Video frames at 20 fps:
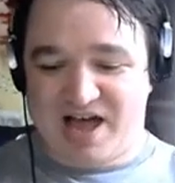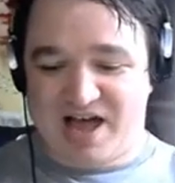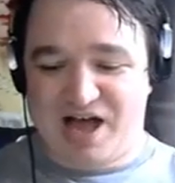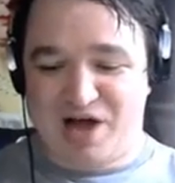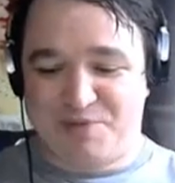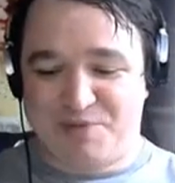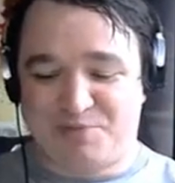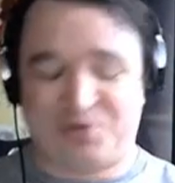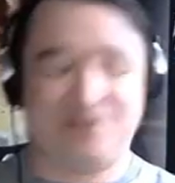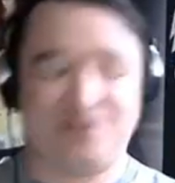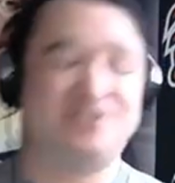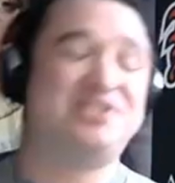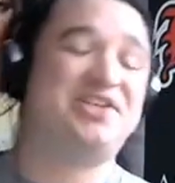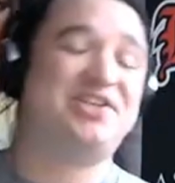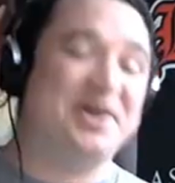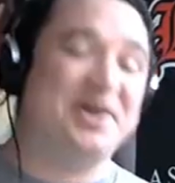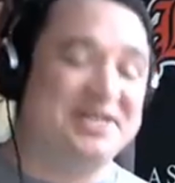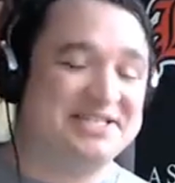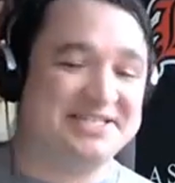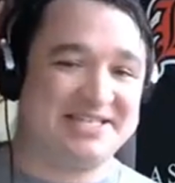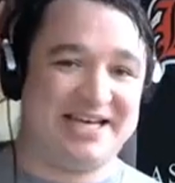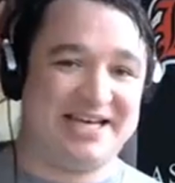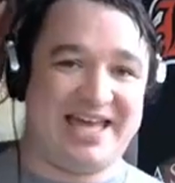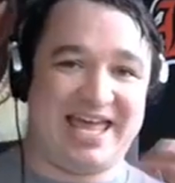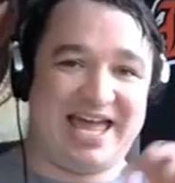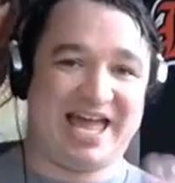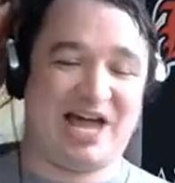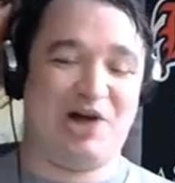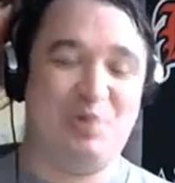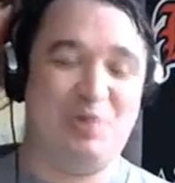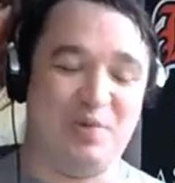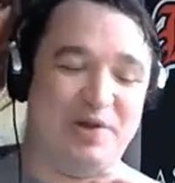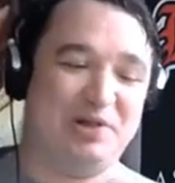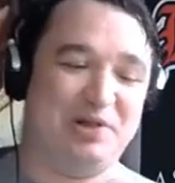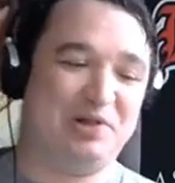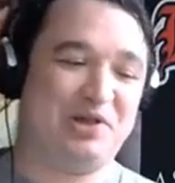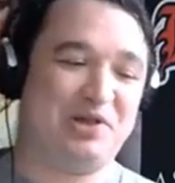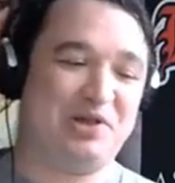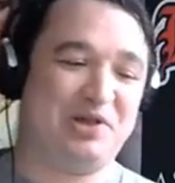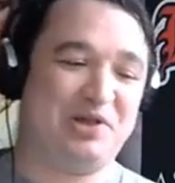out precisely
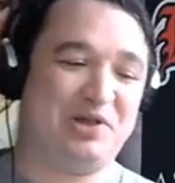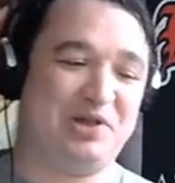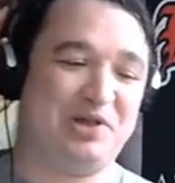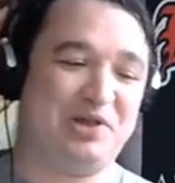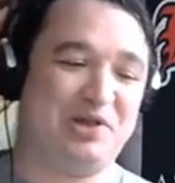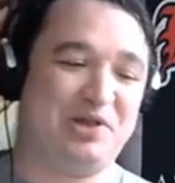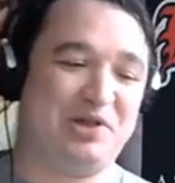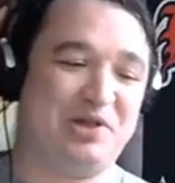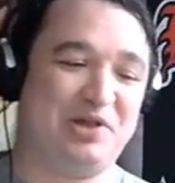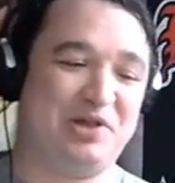how we'll go.